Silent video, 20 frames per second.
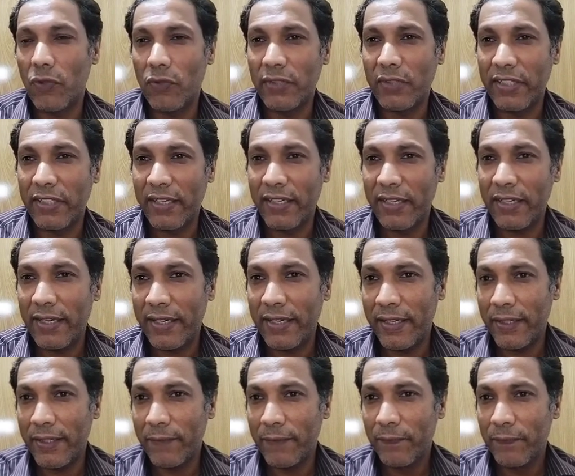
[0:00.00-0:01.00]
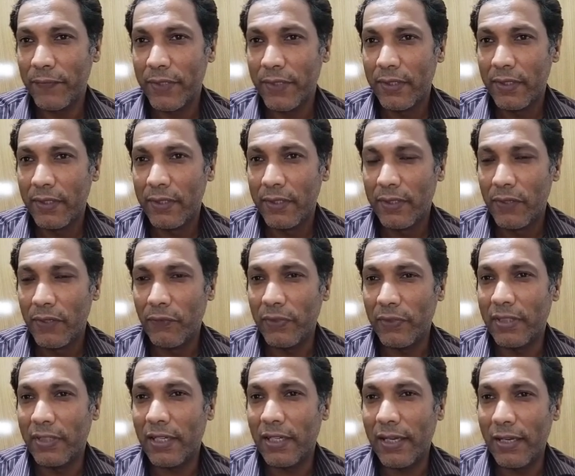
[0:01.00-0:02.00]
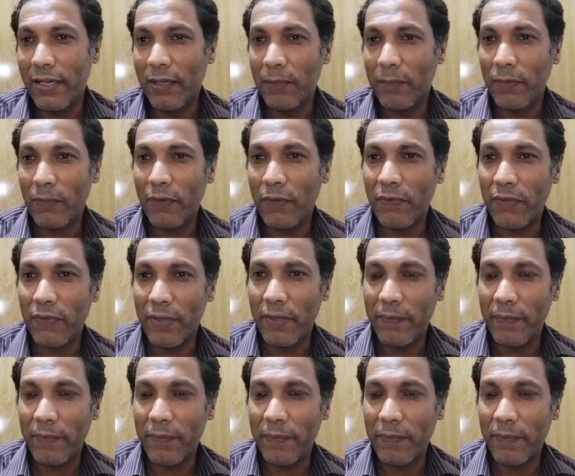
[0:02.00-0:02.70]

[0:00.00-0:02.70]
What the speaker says: on Tigray with the help of